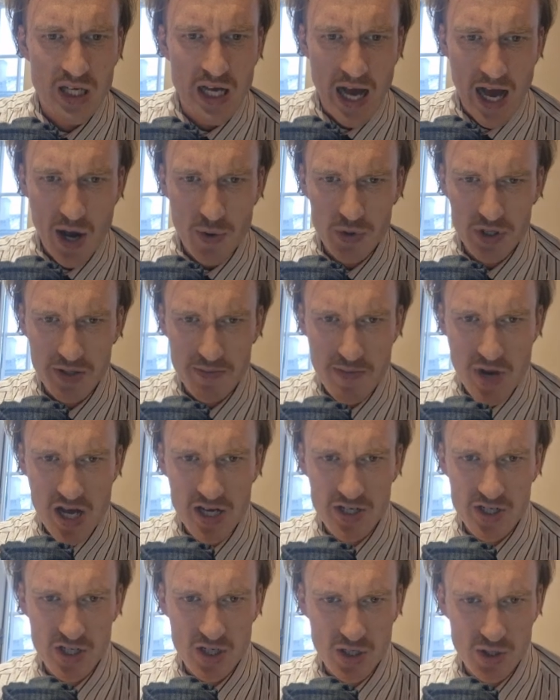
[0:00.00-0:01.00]
I would
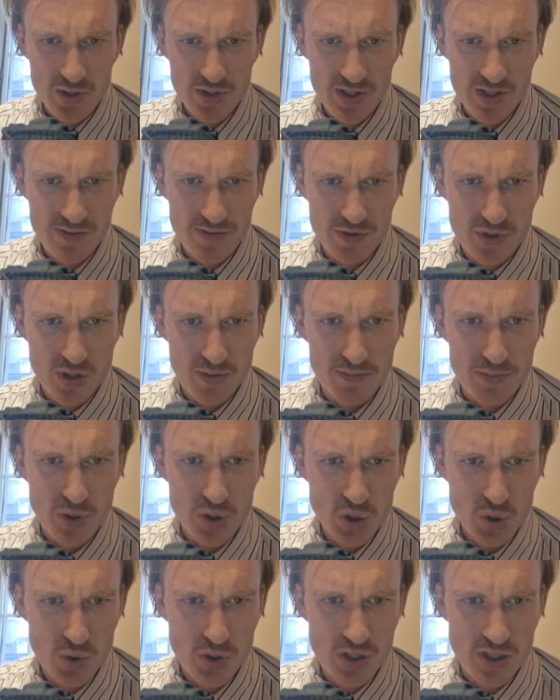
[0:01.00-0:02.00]
imagine loads of
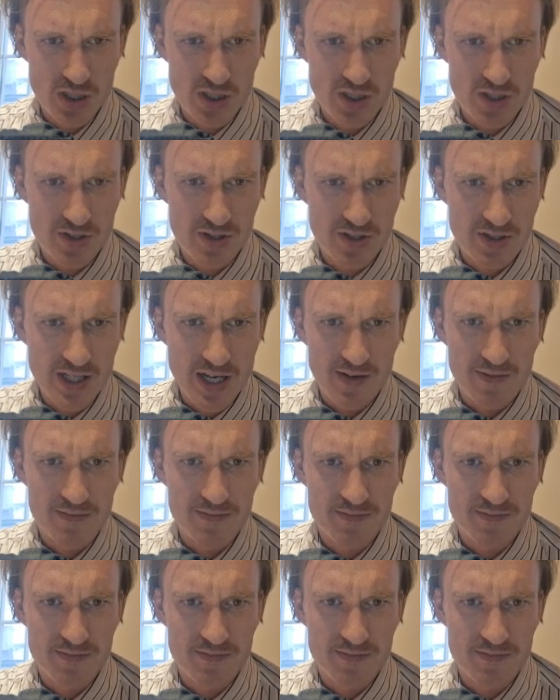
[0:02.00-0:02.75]
computers, yeah,